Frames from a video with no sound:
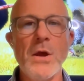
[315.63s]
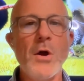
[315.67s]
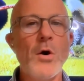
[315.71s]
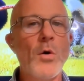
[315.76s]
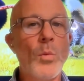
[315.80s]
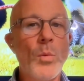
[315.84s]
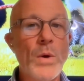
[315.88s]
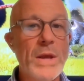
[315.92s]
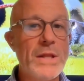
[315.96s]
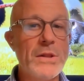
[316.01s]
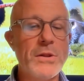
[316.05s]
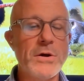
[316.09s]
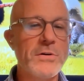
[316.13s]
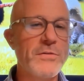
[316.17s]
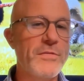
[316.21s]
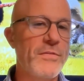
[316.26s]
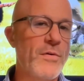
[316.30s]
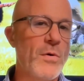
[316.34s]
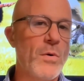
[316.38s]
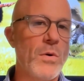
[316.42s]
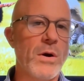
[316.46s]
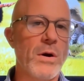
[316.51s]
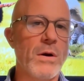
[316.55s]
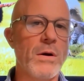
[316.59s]
We look
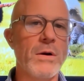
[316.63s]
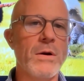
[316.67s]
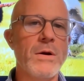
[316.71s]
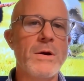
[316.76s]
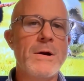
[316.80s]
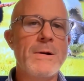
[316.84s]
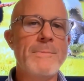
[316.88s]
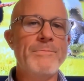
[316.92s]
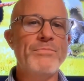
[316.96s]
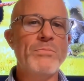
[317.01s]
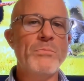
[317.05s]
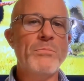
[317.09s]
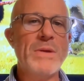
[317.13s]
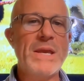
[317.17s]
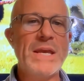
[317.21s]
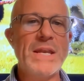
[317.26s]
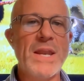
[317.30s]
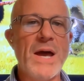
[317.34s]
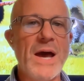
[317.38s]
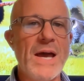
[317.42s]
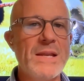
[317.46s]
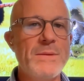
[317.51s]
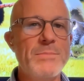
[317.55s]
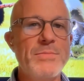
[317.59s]
for
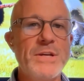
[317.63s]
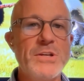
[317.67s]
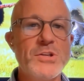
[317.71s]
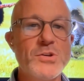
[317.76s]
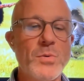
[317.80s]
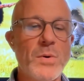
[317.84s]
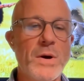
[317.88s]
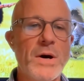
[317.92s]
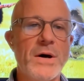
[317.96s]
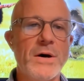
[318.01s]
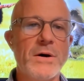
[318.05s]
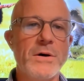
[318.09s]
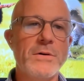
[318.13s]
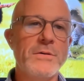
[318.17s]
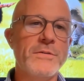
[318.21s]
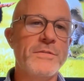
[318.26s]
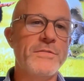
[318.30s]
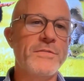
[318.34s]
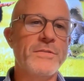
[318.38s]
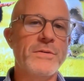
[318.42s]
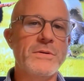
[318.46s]
B9, B12,